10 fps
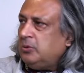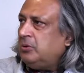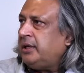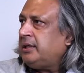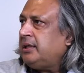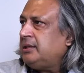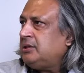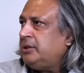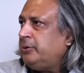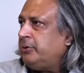don't recognize
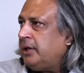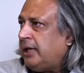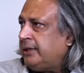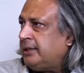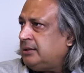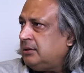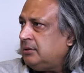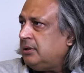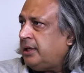the Durand Line as a